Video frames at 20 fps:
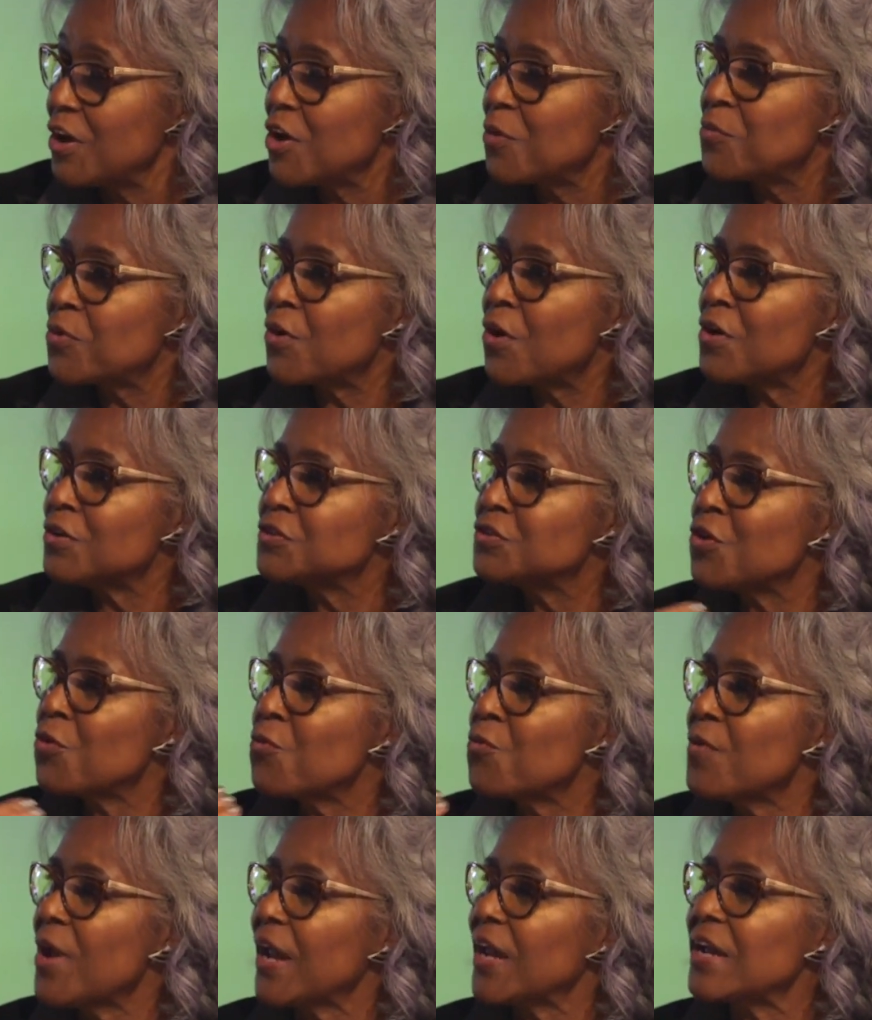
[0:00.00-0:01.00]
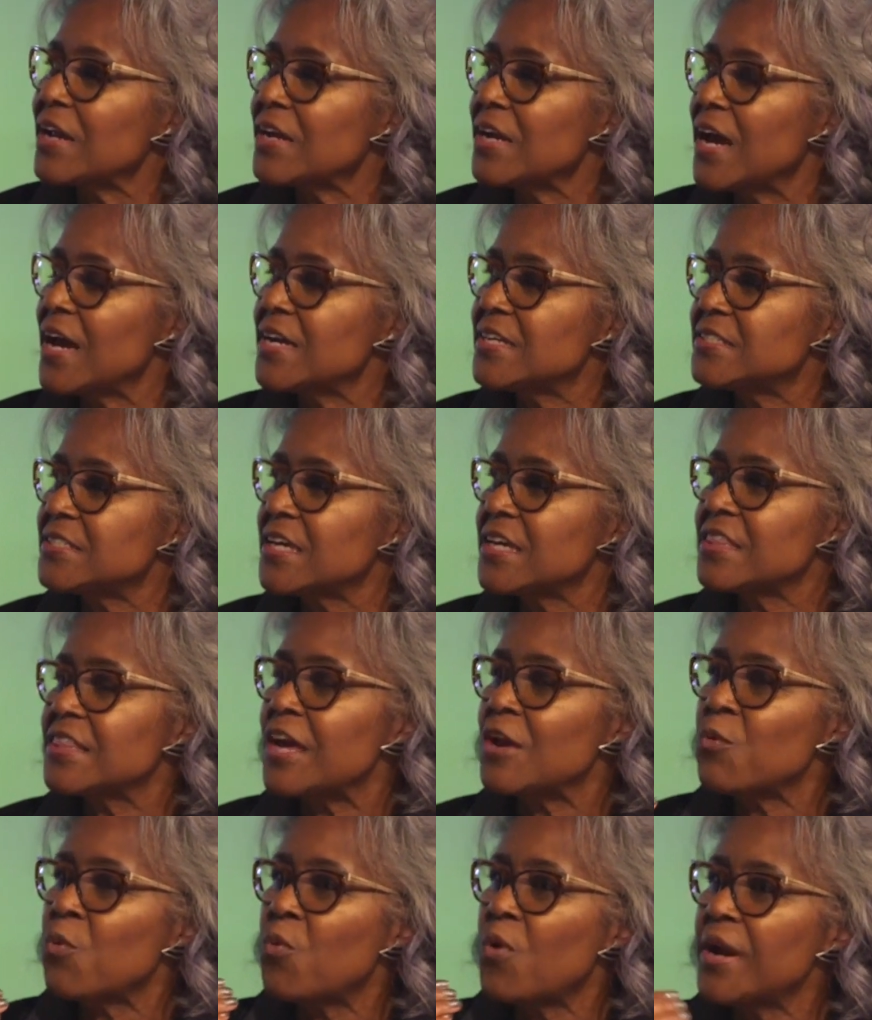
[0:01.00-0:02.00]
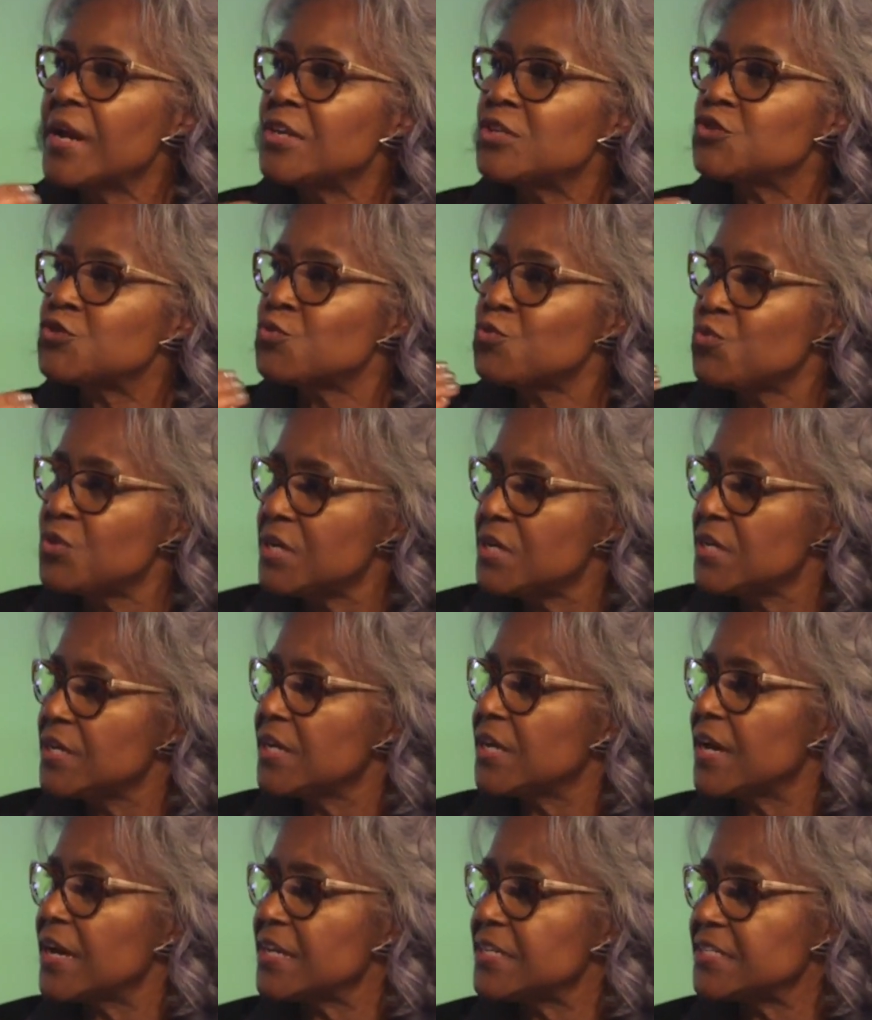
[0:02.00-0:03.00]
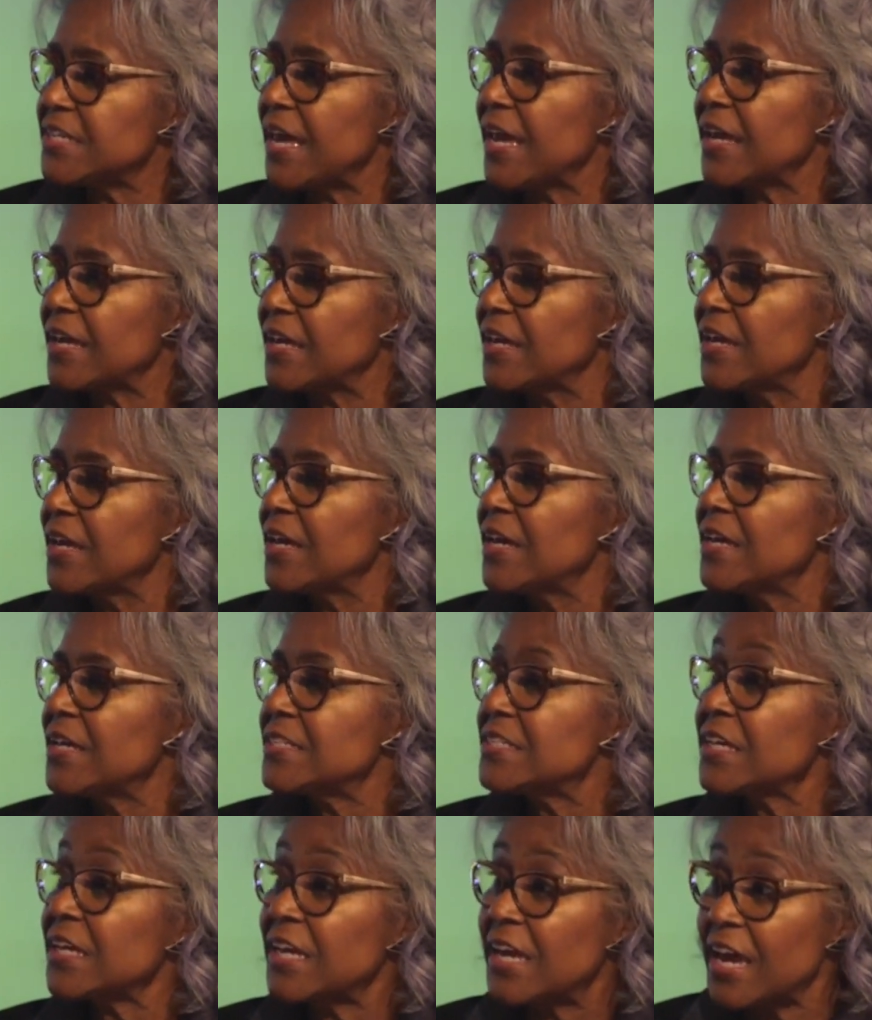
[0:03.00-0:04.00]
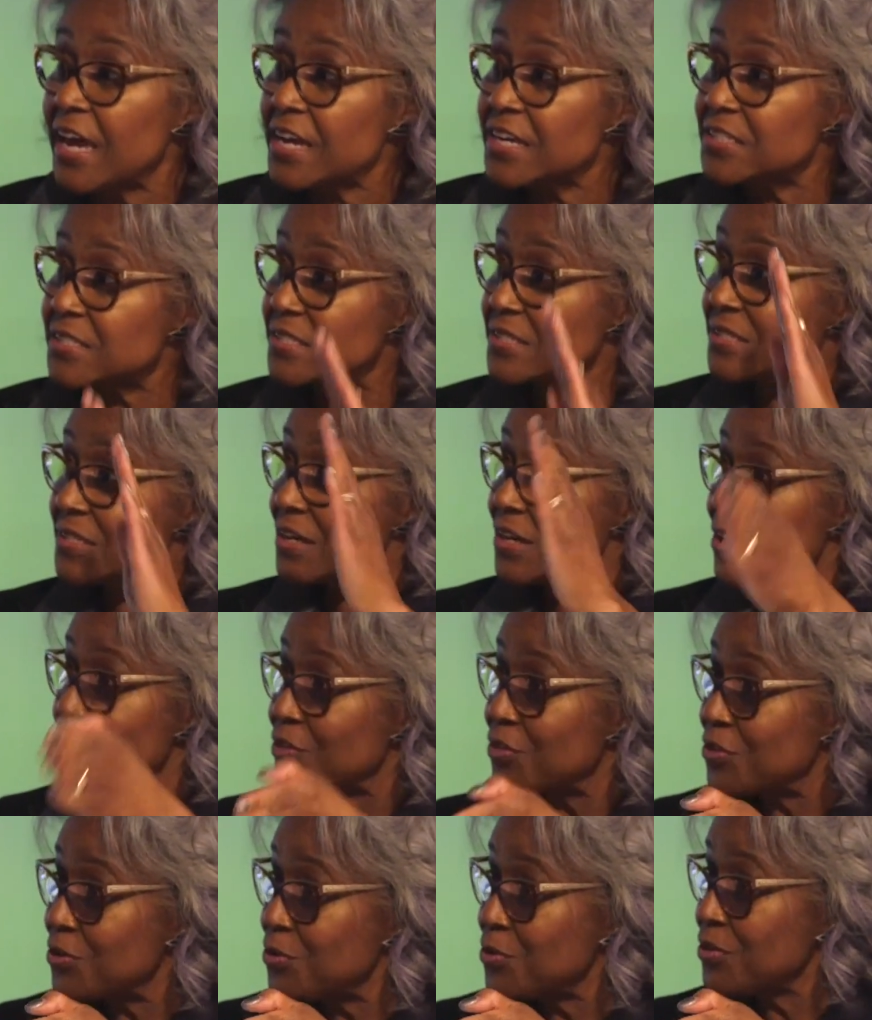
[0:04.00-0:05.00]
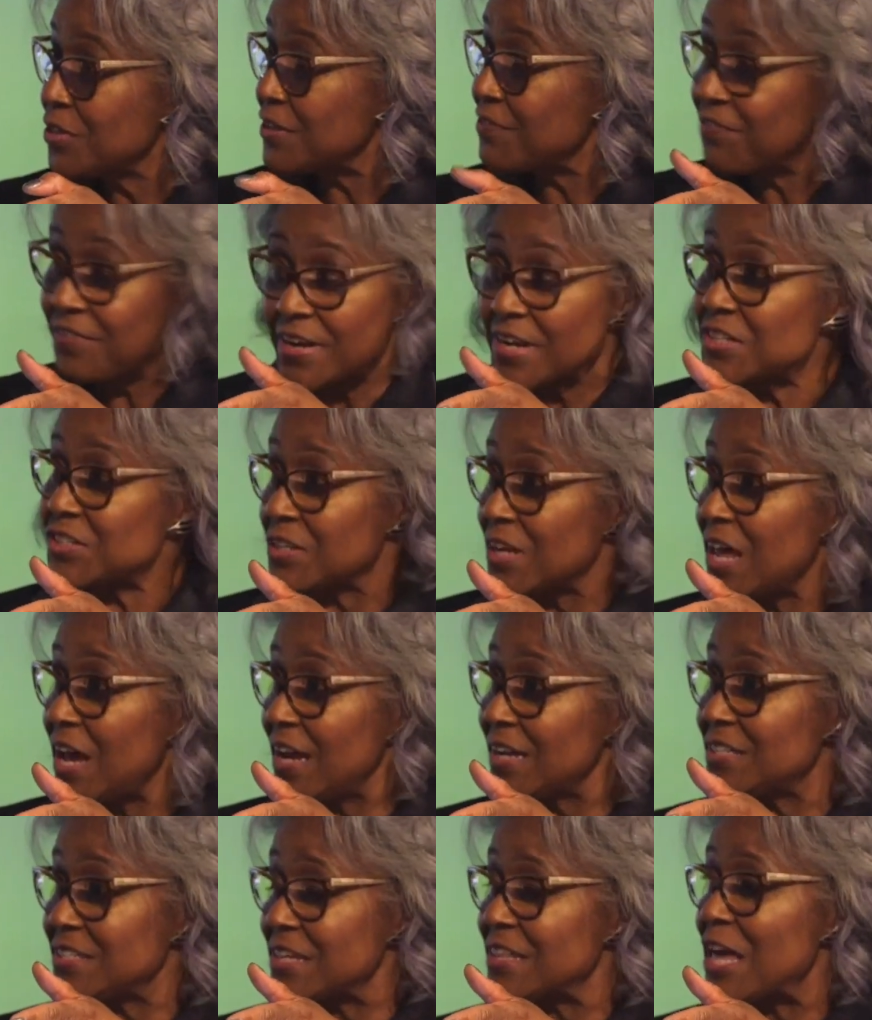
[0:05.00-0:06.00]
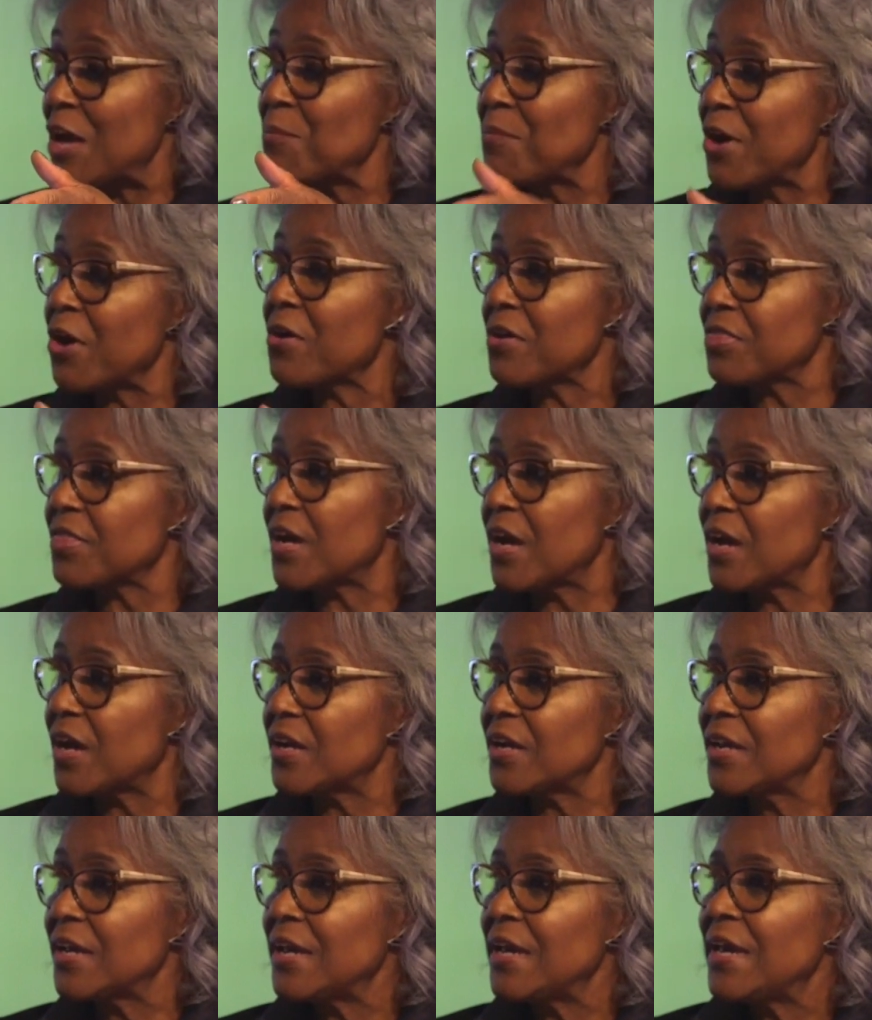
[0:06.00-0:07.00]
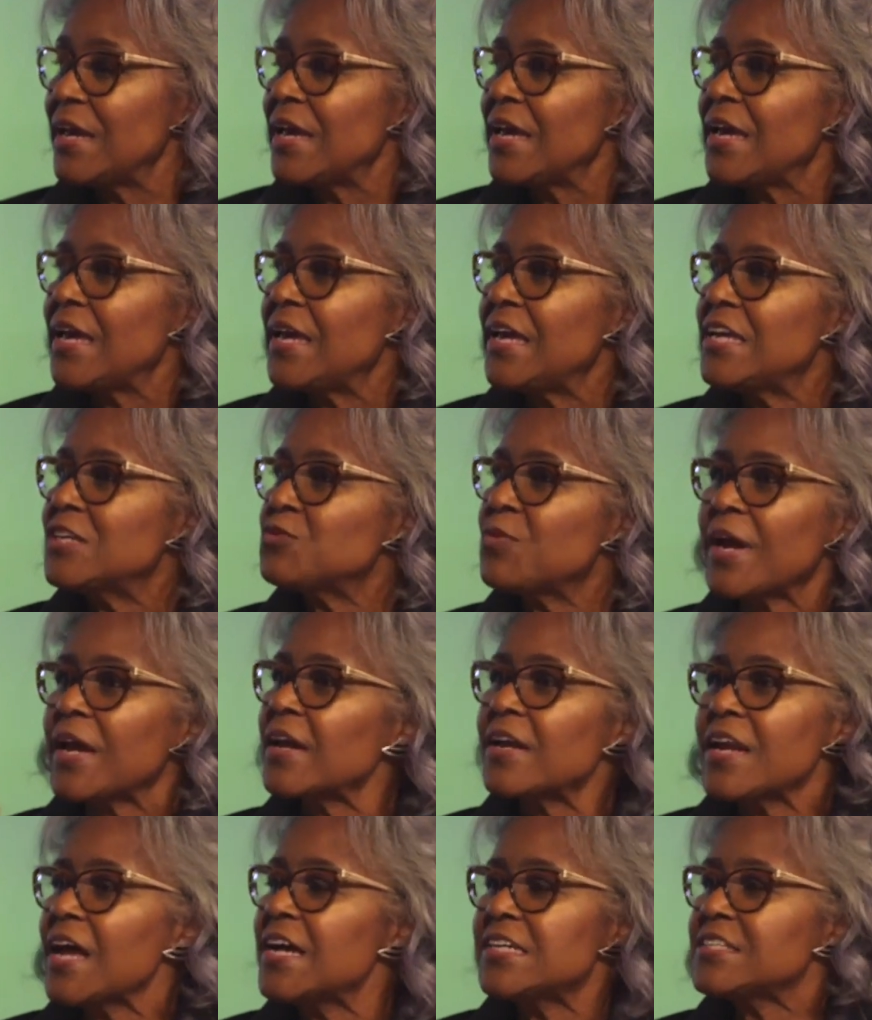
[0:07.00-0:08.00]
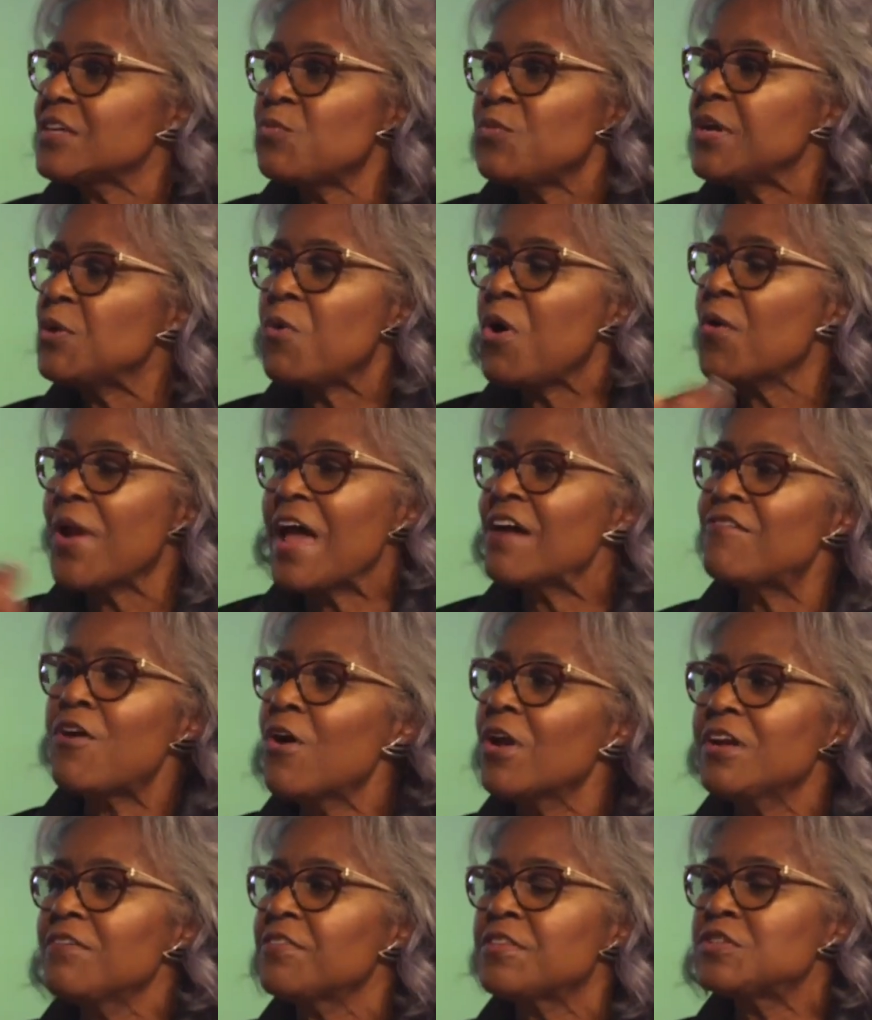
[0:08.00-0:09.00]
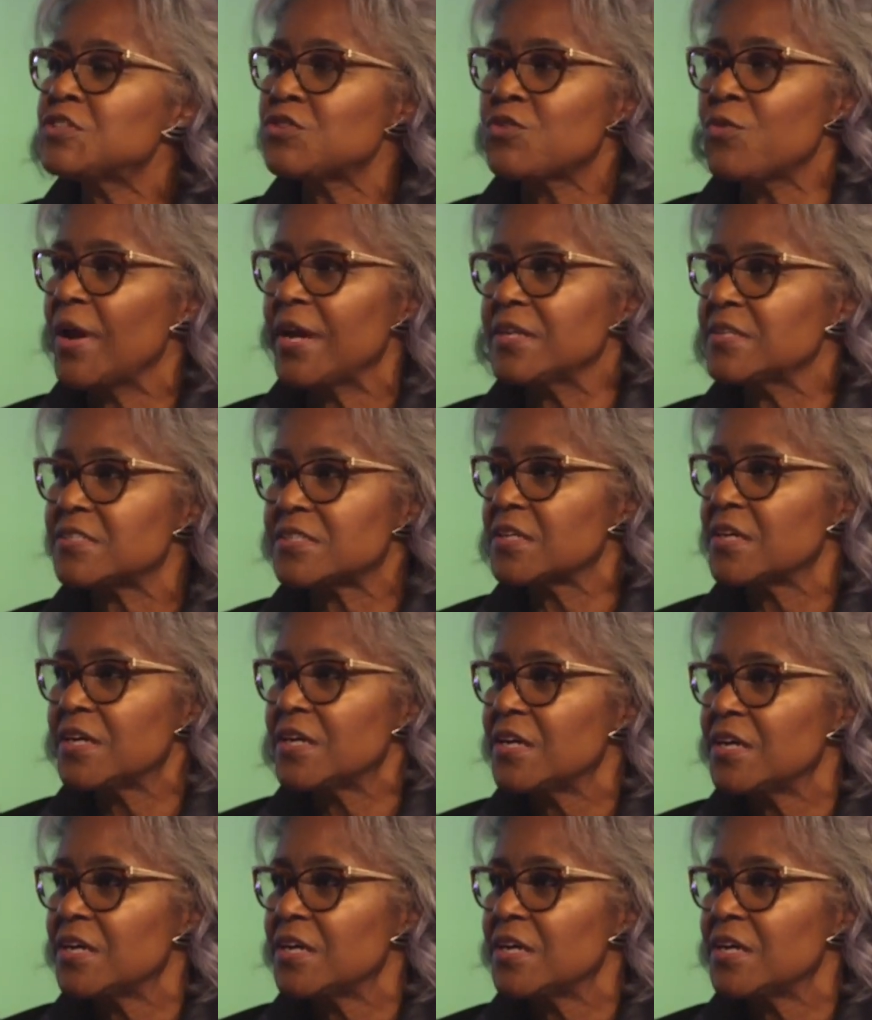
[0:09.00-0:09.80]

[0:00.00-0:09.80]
but also recognizing that what it's really going to take to get us through the finish line to that marathon is recognizing that we won't have all of the strengths.